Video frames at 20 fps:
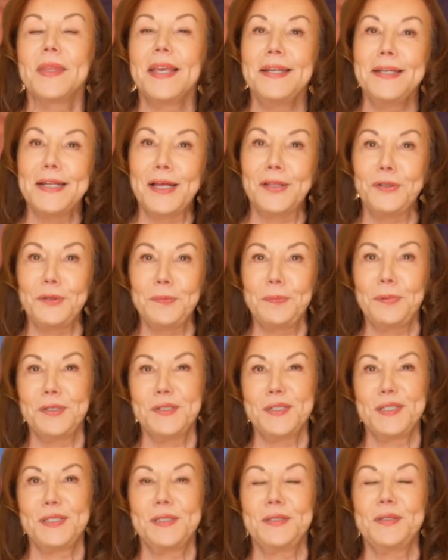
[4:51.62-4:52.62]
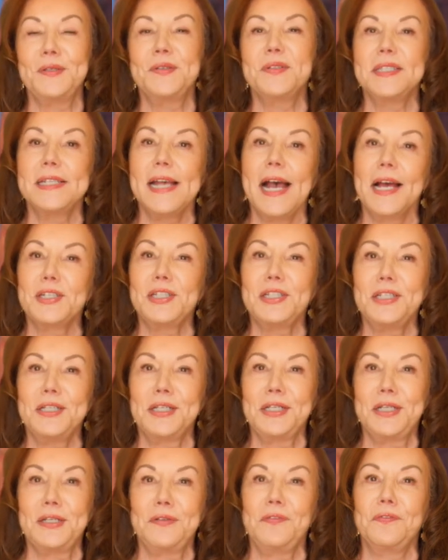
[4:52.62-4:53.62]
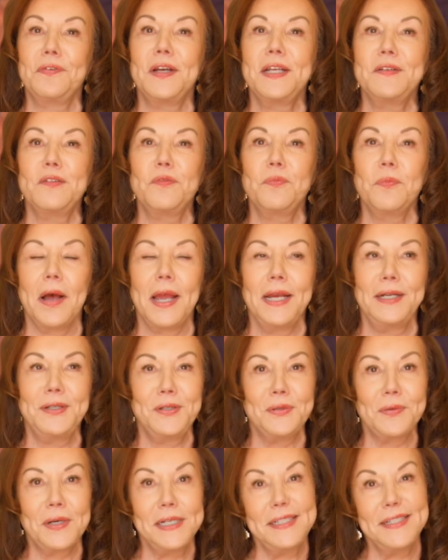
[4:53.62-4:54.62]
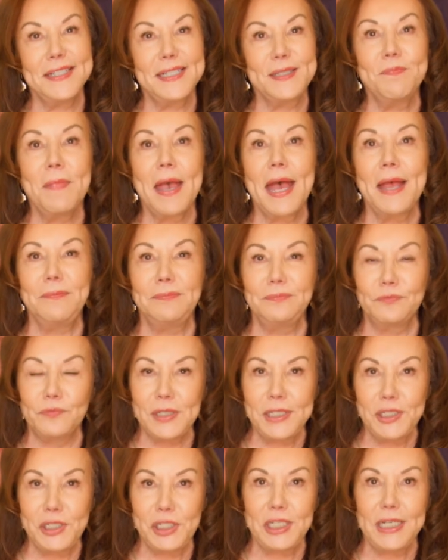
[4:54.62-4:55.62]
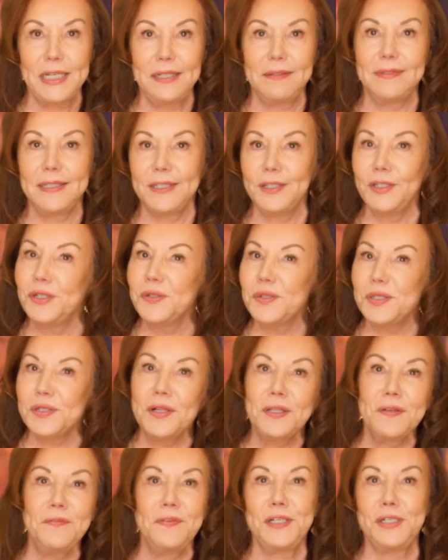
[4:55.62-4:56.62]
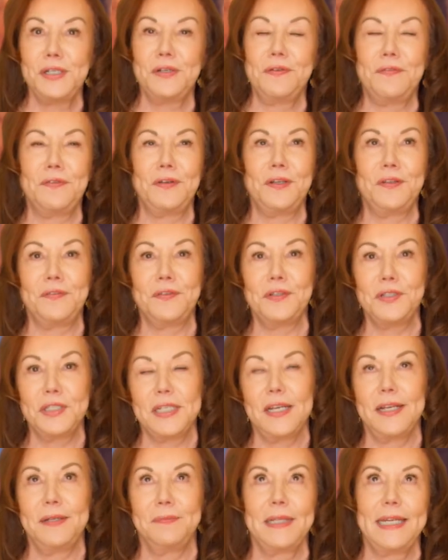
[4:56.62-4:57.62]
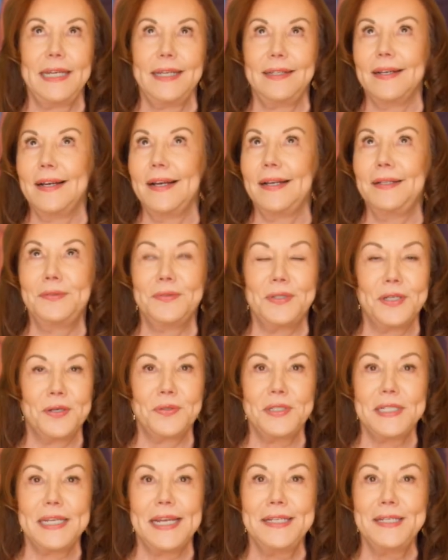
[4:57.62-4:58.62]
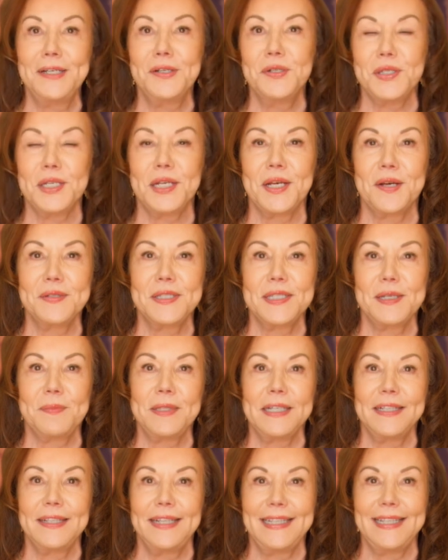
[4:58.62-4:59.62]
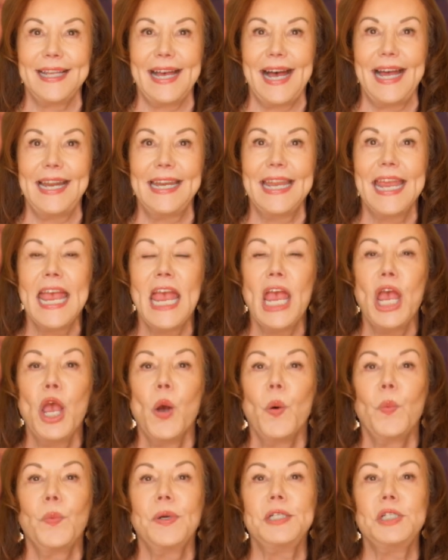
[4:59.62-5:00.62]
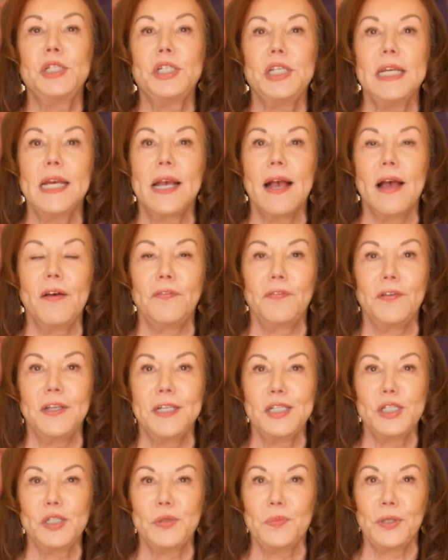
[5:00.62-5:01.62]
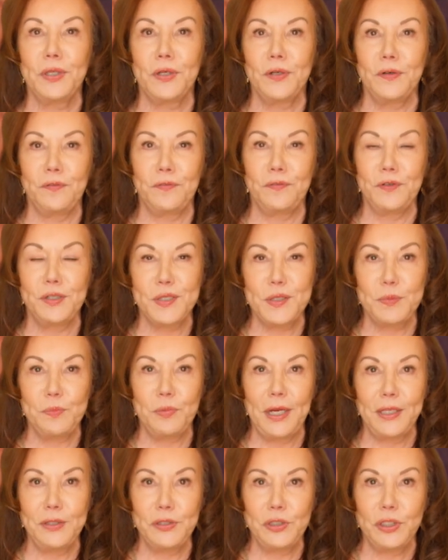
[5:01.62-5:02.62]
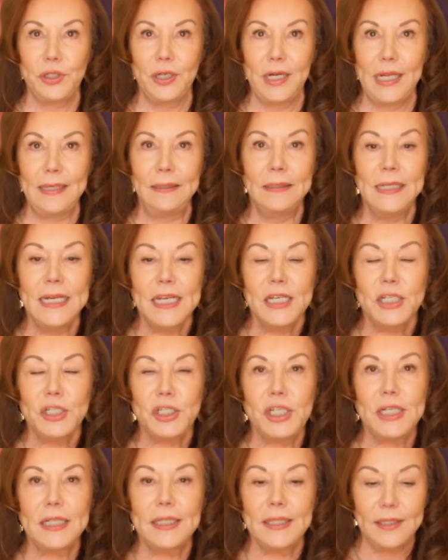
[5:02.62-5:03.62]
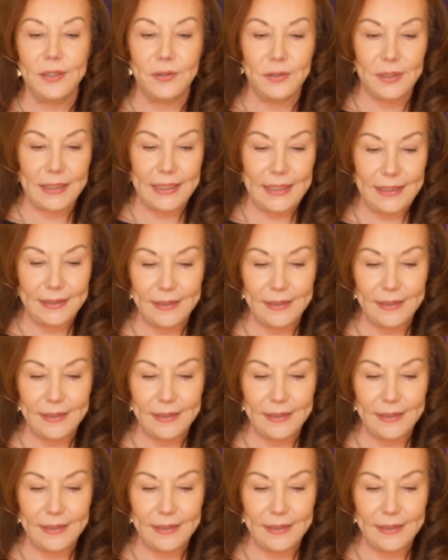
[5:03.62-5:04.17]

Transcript: another person who's actually a good friend of mine who I just met when she did her soul adventure for the first time, like, I don't know, 10 years ago, something like that. When she got finished with her first breath journey, she literally